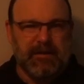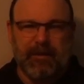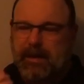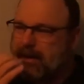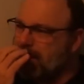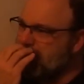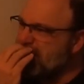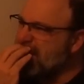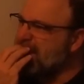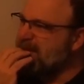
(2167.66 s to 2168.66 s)
of the
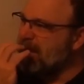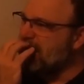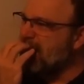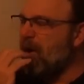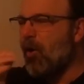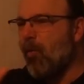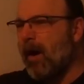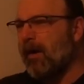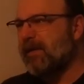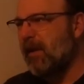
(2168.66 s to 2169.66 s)
1960s,
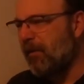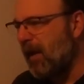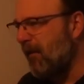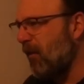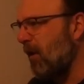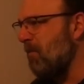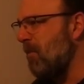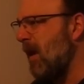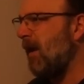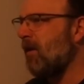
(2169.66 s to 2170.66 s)
while South Africa
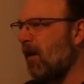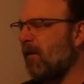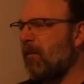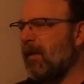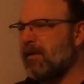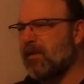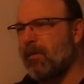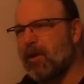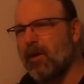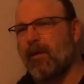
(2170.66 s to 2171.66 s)
may not have been so
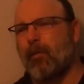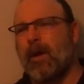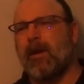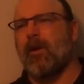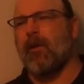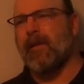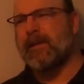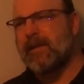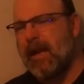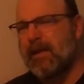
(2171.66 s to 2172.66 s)
much on the radar in the
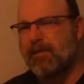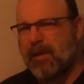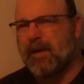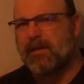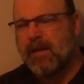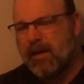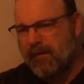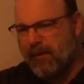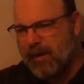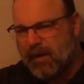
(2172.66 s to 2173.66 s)
States because
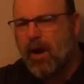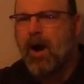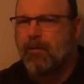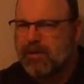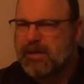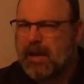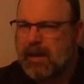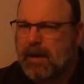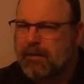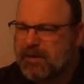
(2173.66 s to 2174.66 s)
Vietnam was
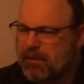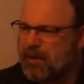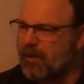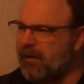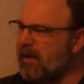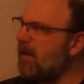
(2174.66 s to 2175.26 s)
taking up so much of the